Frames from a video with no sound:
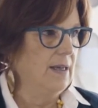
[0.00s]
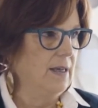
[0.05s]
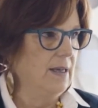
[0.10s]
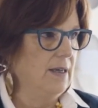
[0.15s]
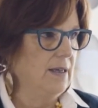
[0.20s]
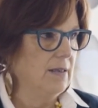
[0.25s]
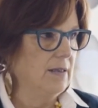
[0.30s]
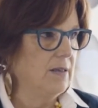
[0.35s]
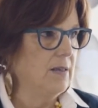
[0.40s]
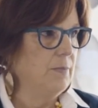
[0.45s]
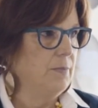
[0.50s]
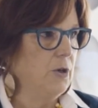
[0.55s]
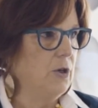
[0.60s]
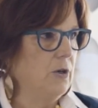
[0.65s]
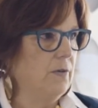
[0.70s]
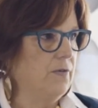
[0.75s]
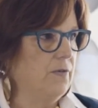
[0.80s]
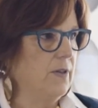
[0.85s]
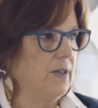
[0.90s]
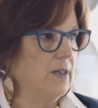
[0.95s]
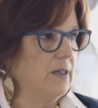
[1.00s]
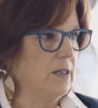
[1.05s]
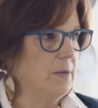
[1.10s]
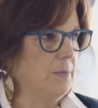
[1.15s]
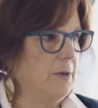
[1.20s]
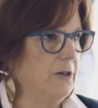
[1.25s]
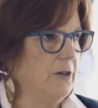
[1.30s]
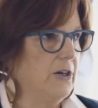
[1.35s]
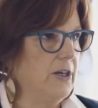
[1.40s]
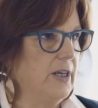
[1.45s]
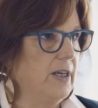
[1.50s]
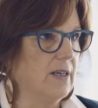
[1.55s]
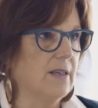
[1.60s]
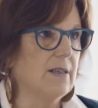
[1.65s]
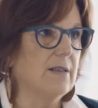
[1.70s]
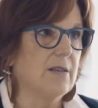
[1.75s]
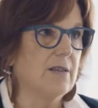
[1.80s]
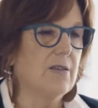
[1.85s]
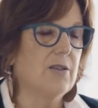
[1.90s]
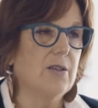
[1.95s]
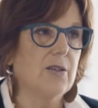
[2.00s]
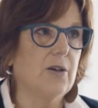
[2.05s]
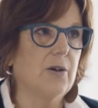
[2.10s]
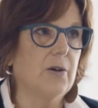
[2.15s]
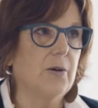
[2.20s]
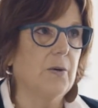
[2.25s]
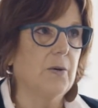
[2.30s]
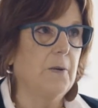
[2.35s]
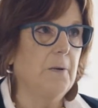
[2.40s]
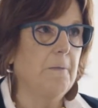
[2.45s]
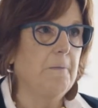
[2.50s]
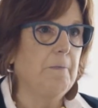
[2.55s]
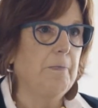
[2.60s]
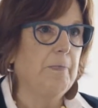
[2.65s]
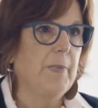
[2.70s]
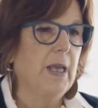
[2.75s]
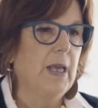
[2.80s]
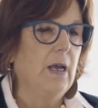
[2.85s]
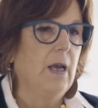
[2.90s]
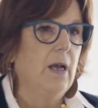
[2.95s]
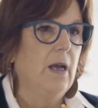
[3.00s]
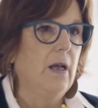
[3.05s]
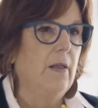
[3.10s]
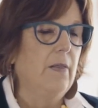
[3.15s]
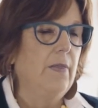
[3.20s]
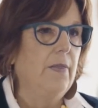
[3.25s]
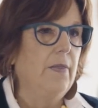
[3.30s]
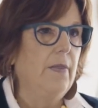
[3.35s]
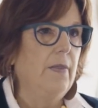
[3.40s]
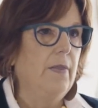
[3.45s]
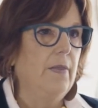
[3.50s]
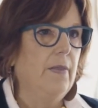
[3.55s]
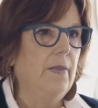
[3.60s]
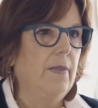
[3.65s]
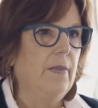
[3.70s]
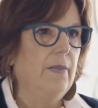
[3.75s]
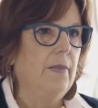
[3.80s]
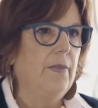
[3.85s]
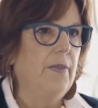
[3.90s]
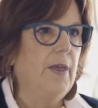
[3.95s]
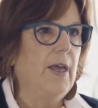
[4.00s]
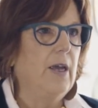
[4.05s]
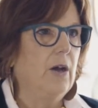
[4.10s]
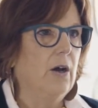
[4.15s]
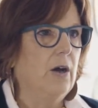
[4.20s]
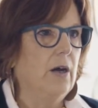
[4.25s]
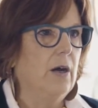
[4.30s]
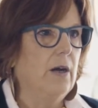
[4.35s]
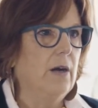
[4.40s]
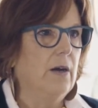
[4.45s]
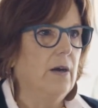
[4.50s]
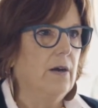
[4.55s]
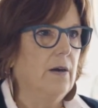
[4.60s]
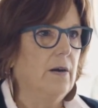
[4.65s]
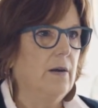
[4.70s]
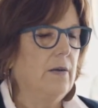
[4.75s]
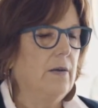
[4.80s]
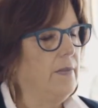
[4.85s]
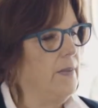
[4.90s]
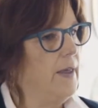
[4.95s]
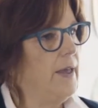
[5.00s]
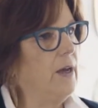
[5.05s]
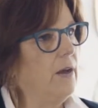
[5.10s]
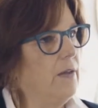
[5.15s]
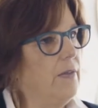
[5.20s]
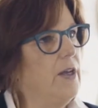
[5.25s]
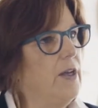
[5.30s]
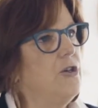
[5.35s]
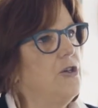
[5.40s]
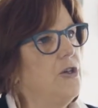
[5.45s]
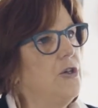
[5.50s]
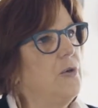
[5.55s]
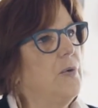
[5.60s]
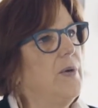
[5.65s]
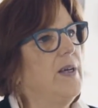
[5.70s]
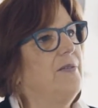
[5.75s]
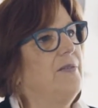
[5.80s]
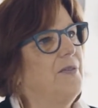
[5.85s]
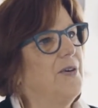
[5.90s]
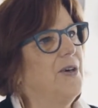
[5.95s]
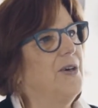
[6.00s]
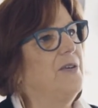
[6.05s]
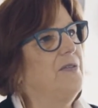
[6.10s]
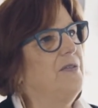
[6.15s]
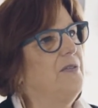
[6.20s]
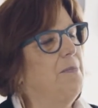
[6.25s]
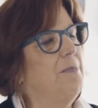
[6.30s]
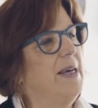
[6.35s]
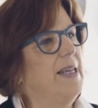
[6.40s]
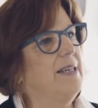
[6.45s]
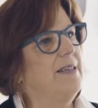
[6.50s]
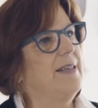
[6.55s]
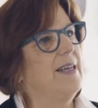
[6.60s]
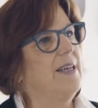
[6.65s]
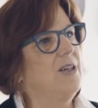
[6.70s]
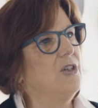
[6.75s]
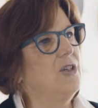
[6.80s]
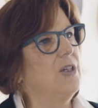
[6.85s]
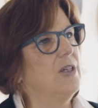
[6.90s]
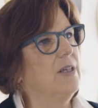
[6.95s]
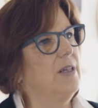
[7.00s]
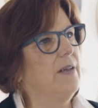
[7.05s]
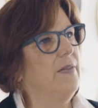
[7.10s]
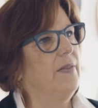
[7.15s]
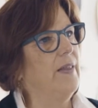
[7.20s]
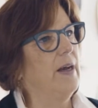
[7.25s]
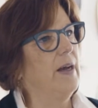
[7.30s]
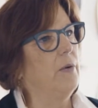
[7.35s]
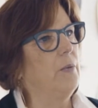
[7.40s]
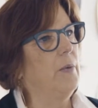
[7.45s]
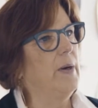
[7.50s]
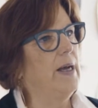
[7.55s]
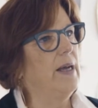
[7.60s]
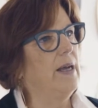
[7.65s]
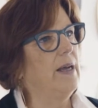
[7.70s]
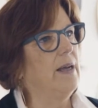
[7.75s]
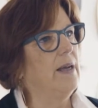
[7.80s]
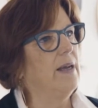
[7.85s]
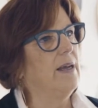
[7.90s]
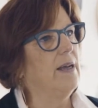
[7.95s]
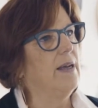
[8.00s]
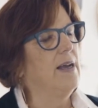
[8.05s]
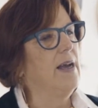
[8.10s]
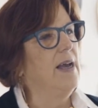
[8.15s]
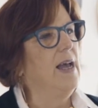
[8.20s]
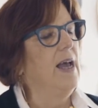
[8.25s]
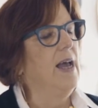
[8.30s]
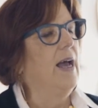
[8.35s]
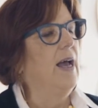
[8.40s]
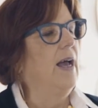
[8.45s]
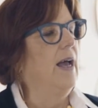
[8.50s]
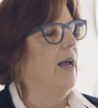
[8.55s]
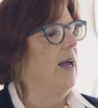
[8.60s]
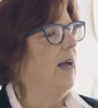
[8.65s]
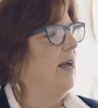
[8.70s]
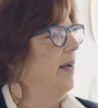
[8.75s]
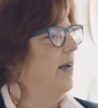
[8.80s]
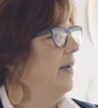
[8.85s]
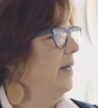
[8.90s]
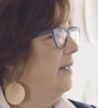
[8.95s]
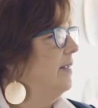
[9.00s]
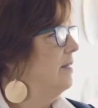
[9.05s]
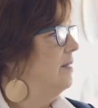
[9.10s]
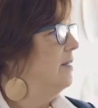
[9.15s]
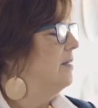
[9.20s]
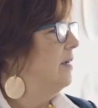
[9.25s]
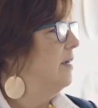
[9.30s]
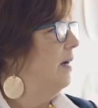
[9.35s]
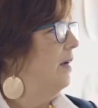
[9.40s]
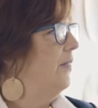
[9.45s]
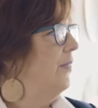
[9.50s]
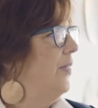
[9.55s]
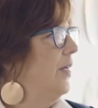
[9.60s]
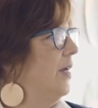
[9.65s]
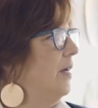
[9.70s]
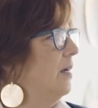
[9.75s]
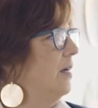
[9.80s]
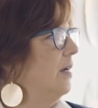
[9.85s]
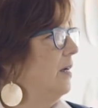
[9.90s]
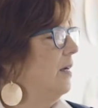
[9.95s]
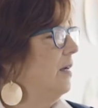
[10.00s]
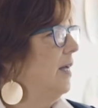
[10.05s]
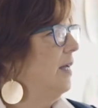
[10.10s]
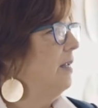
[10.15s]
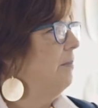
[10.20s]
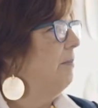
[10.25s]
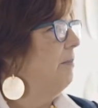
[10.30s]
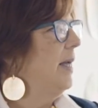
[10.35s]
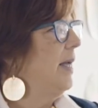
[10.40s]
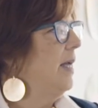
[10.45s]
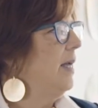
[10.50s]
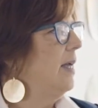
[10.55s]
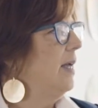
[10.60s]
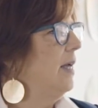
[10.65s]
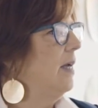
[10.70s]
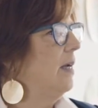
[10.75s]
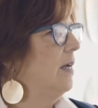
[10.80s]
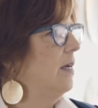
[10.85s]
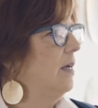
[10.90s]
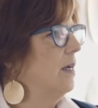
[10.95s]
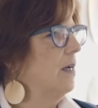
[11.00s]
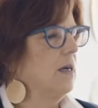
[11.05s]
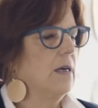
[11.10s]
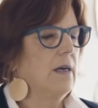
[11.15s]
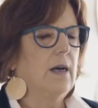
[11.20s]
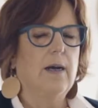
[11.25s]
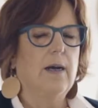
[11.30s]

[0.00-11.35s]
it's a beautiful experience. So they do involve meditation in that way. And I think in making,